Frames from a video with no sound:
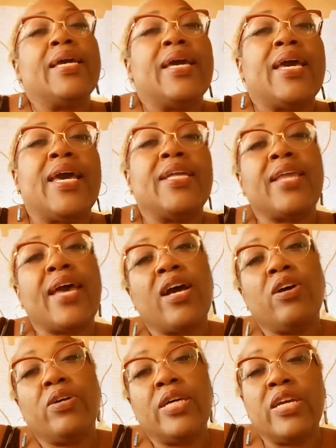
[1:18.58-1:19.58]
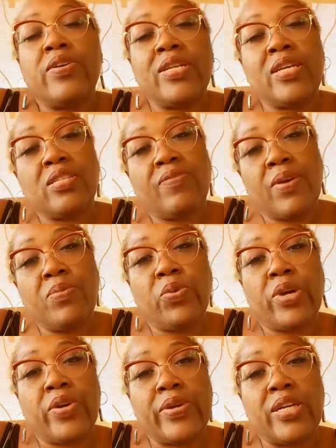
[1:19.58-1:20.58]
And now here it is,
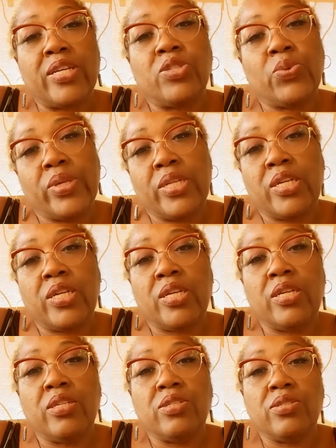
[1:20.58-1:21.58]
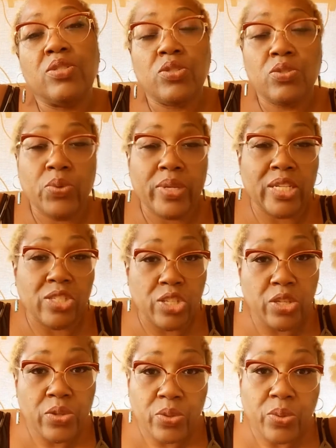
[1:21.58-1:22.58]
February
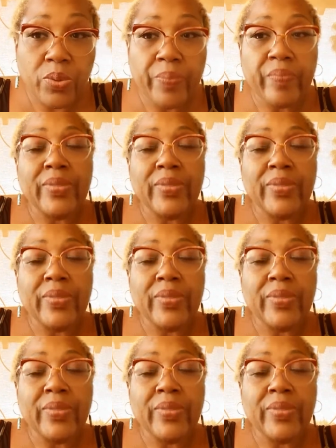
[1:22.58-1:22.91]
2022,